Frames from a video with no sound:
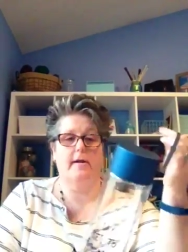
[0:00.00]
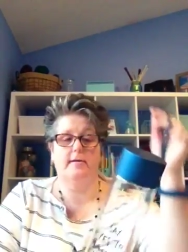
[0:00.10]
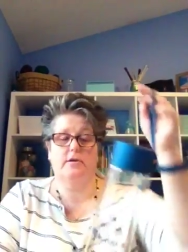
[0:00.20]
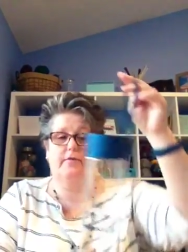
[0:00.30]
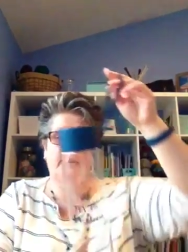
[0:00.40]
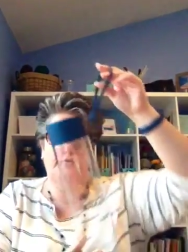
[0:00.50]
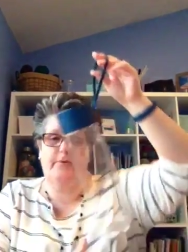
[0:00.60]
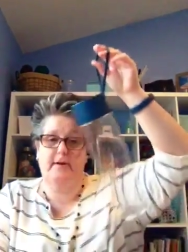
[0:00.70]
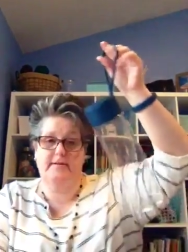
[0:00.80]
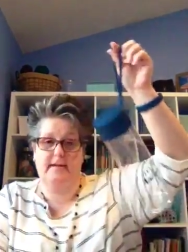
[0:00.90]
it, so if you do
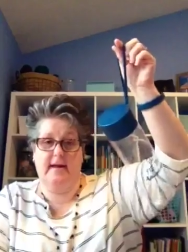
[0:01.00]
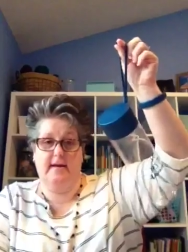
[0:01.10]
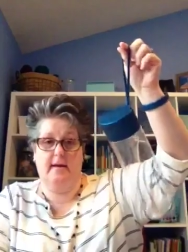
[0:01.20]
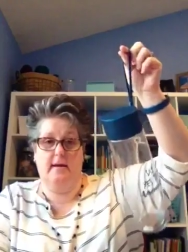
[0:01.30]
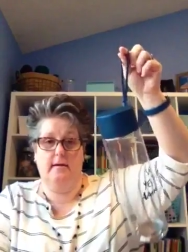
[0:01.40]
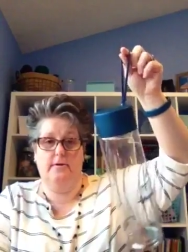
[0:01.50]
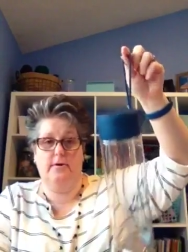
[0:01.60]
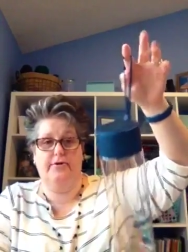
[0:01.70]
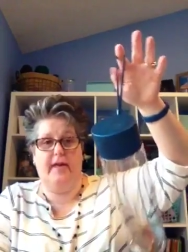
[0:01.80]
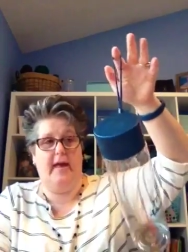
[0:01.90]
put a snack in it, you
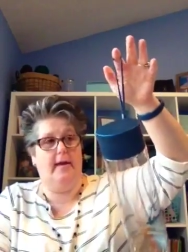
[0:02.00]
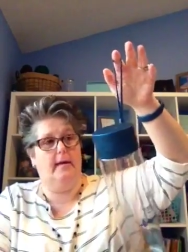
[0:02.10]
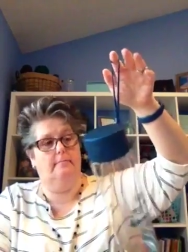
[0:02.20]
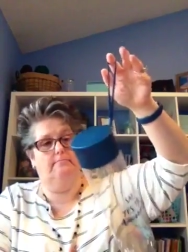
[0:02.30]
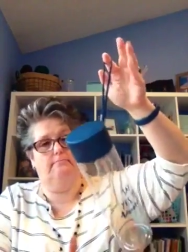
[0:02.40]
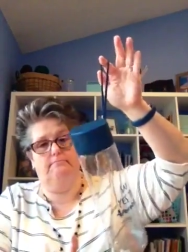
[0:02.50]
can just hang it